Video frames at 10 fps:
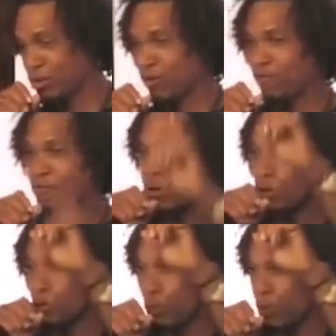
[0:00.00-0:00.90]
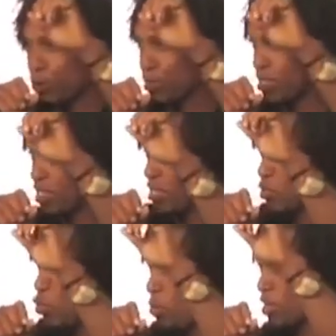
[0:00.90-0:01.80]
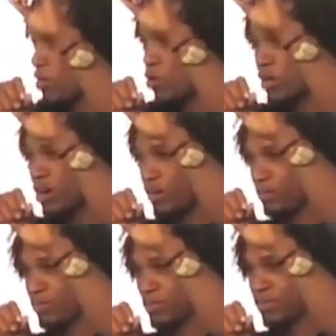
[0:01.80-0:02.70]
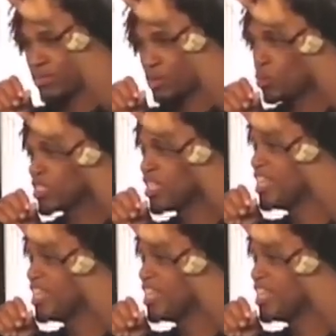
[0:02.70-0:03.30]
The first word he told me to look up was